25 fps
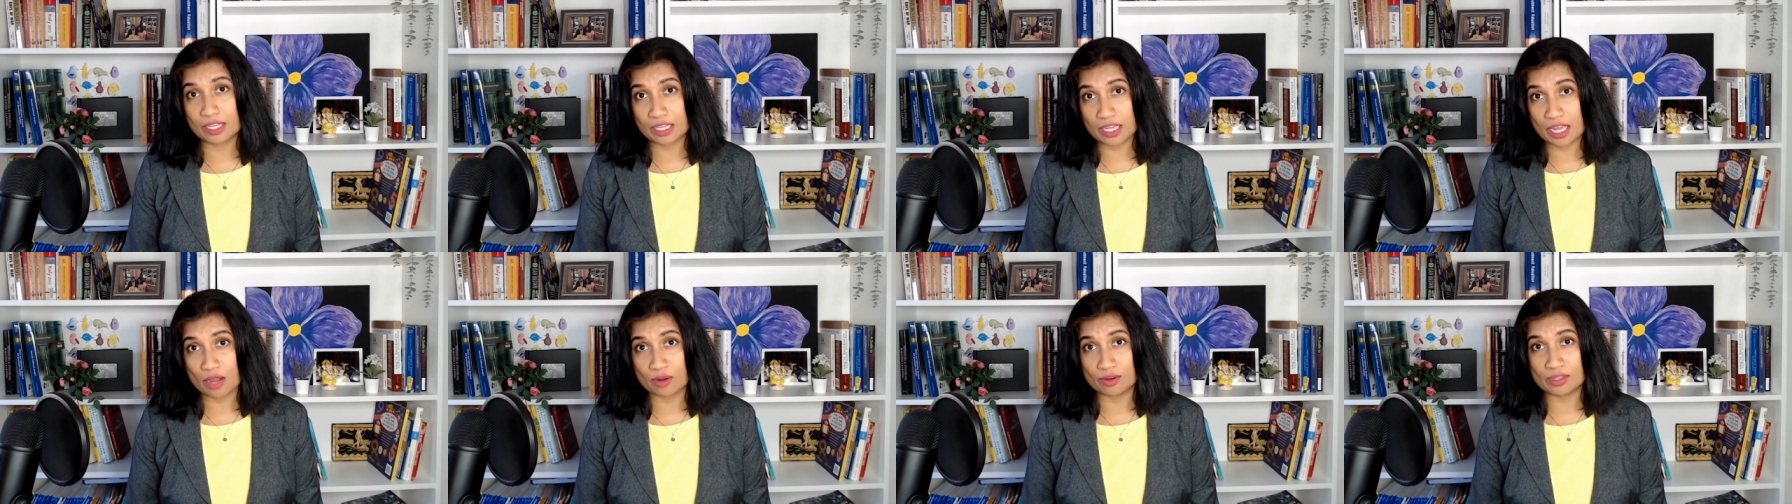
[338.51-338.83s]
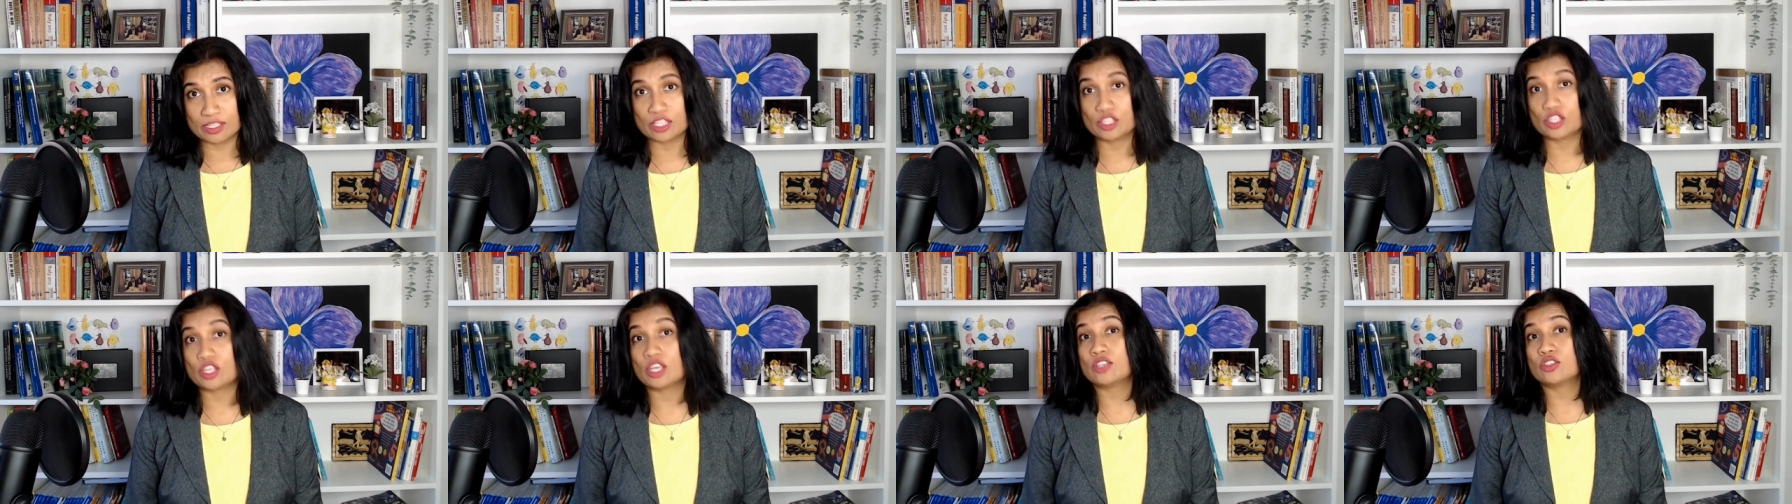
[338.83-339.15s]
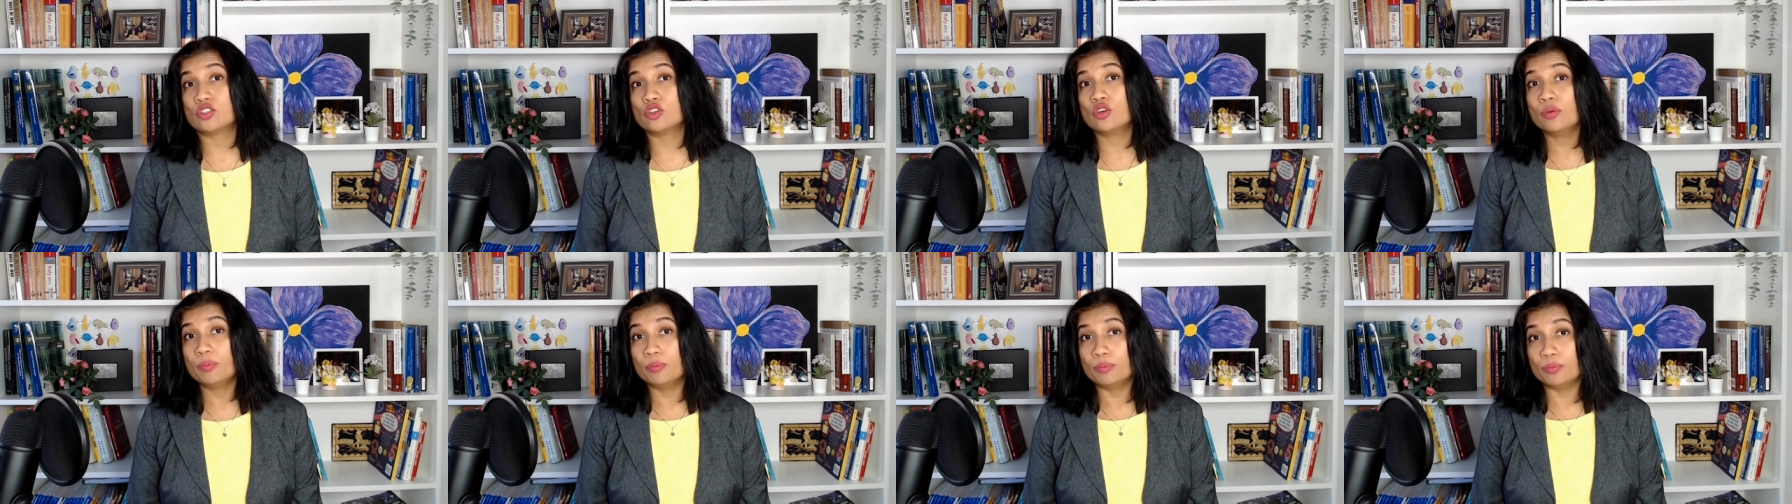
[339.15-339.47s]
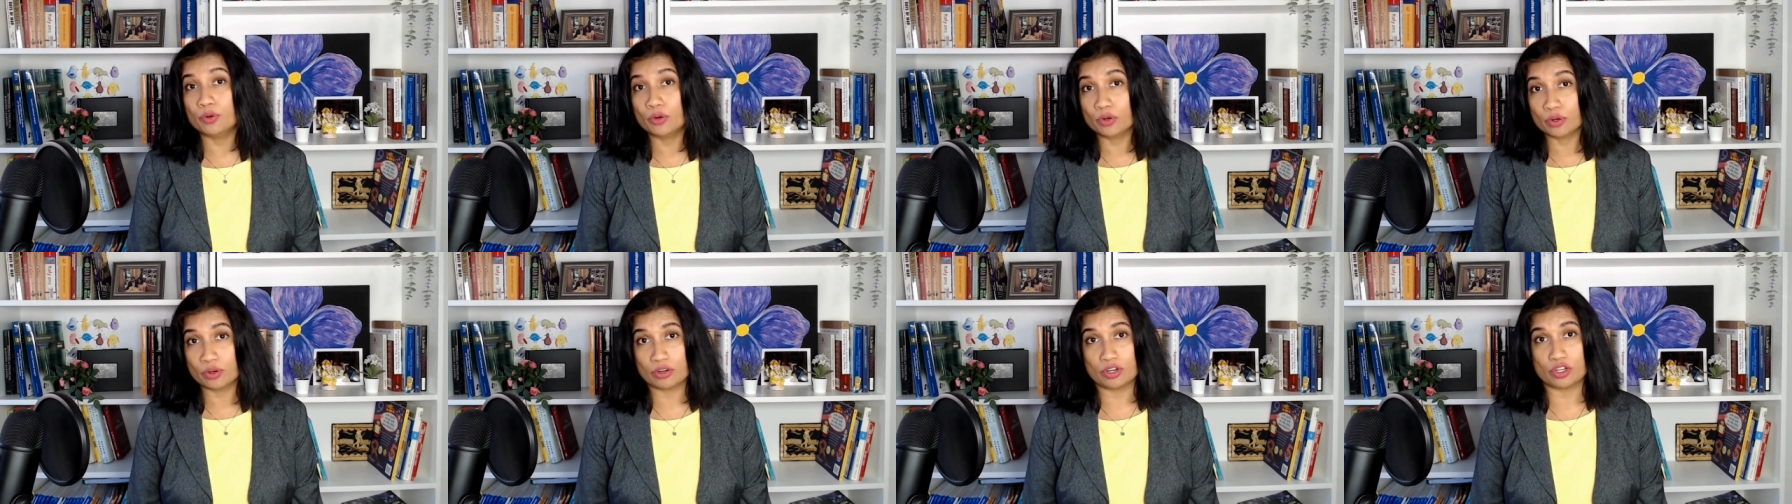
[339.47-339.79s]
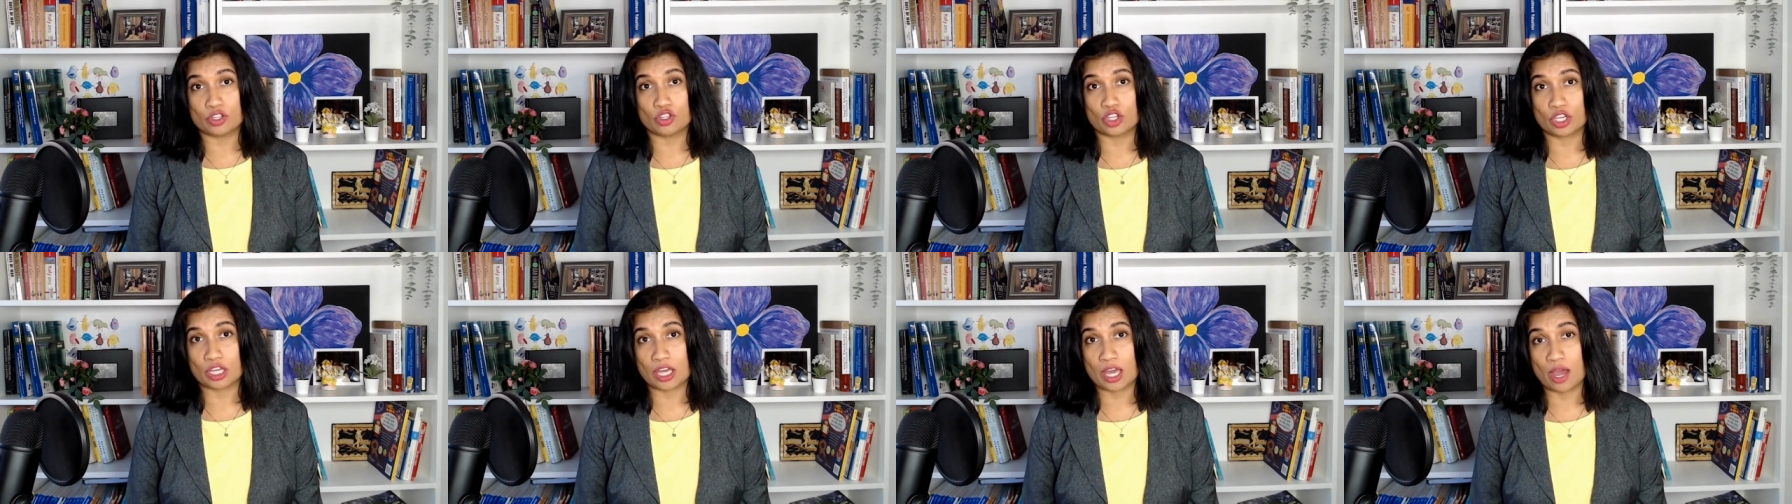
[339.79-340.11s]
account, such as your
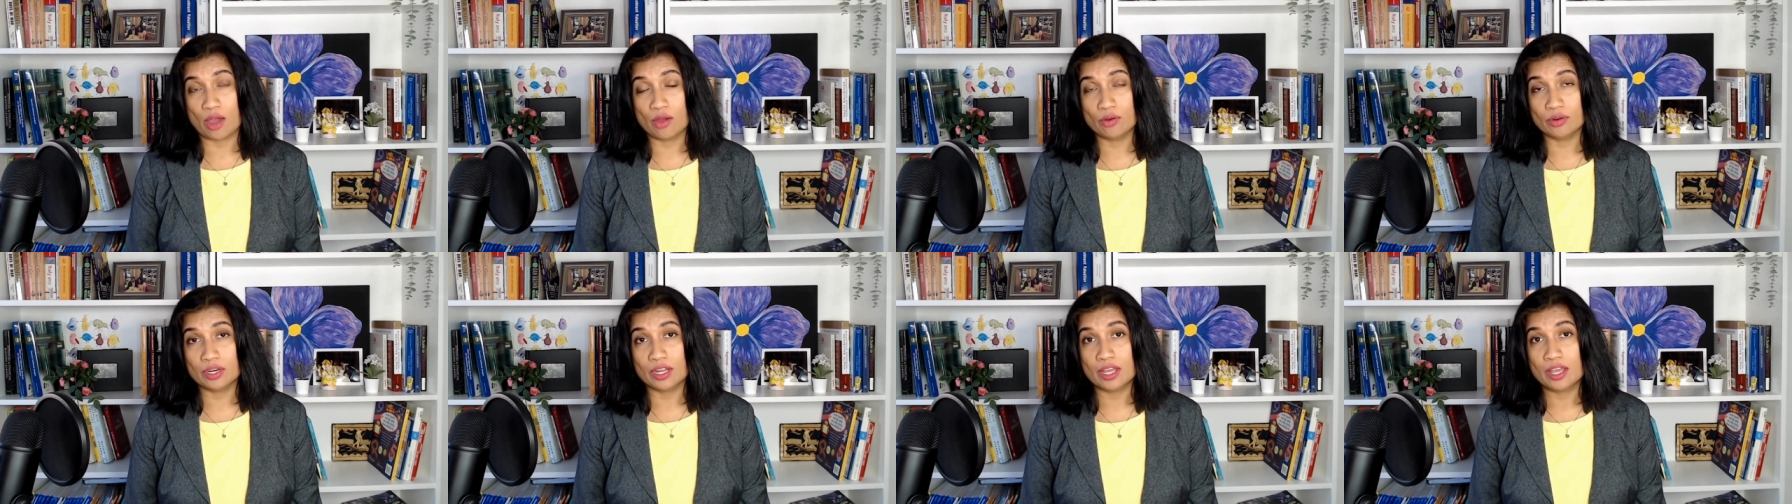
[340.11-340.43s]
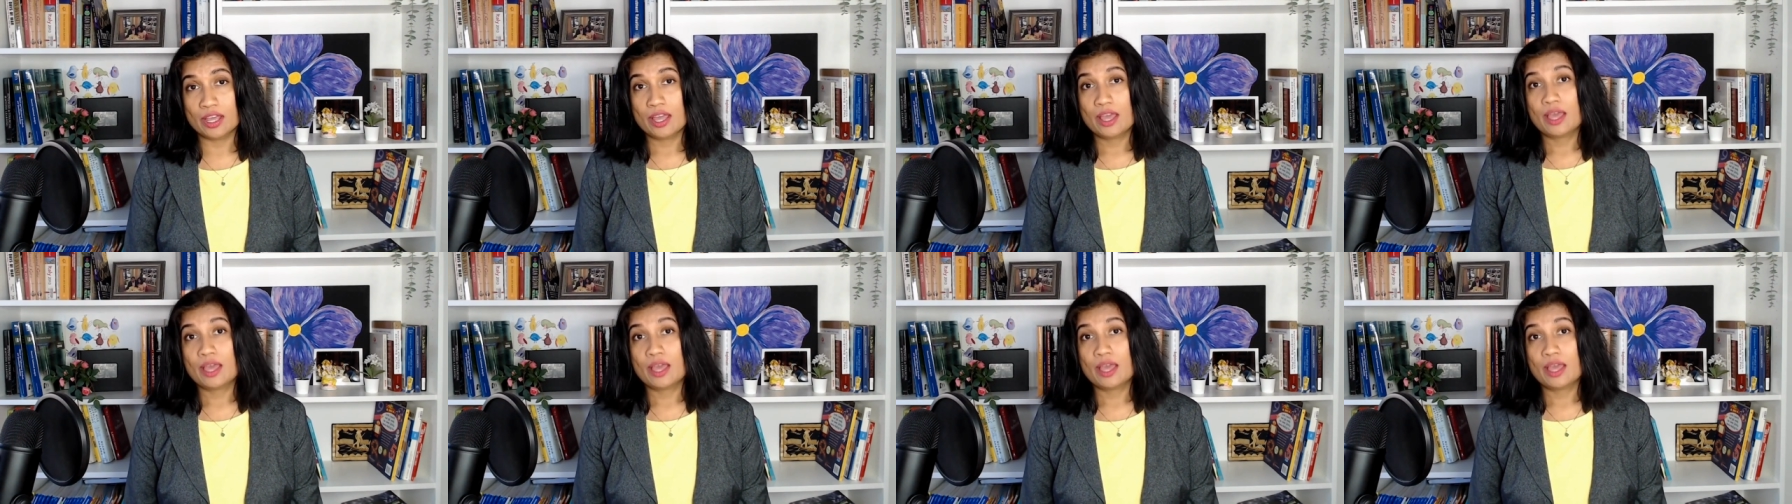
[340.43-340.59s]
brokerage account,